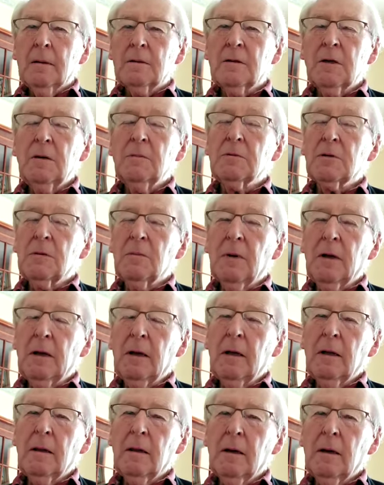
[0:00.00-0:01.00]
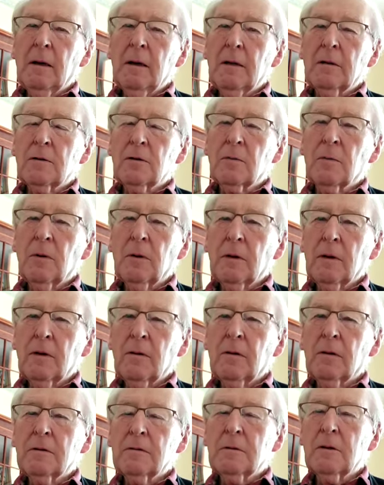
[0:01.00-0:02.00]
Seems to me that it's
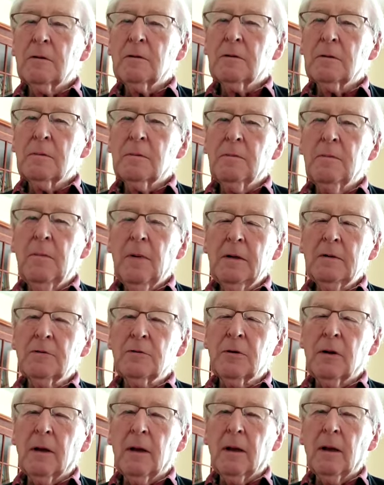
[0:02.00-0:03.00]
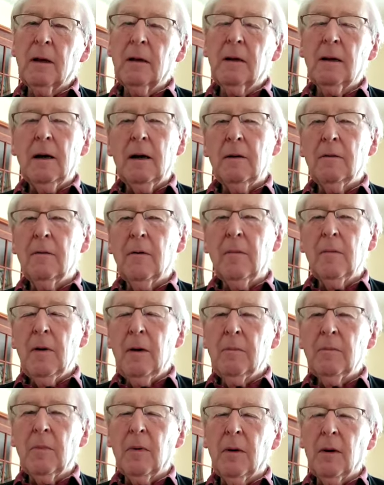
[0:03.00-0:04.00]
worth just mentioning and
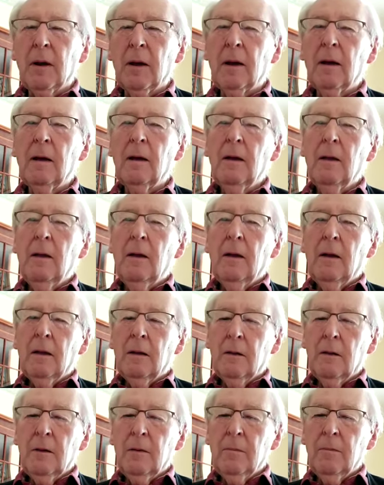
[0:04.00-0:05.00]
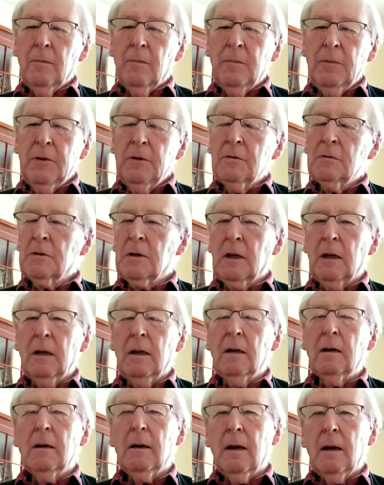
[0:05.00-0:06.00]
remembering the
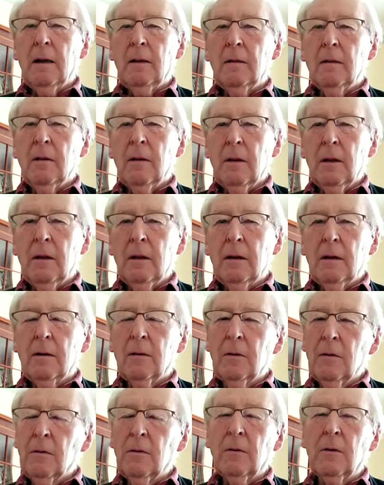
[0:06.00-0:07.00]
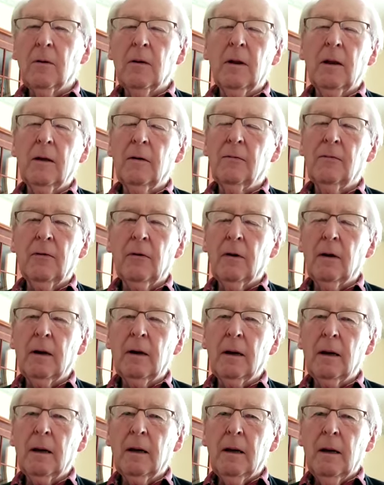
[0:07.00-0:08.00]
beauty and the glory, if you
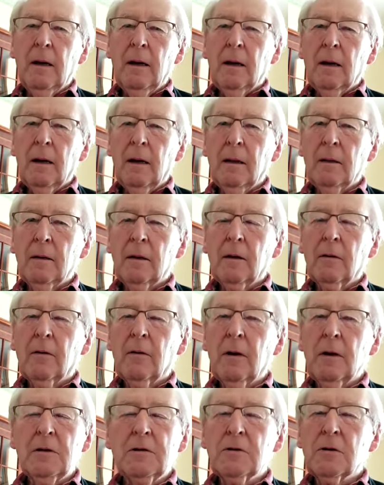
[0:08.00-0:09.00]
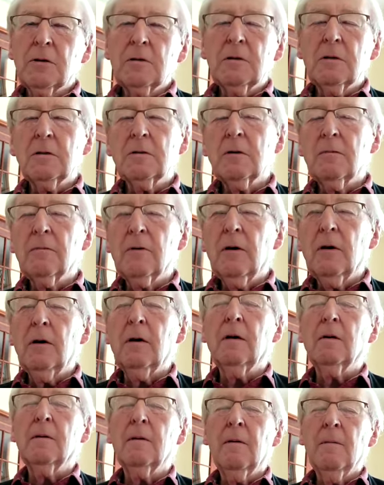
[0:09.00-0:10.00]
like, and the graciousness of
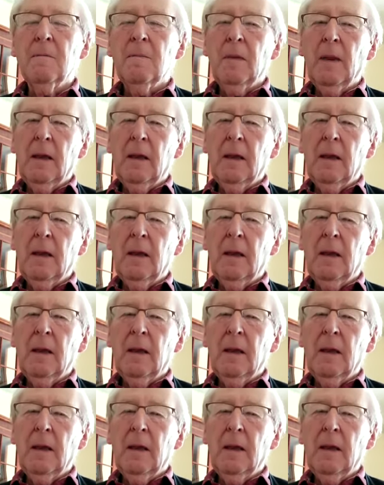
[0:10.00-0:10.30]
God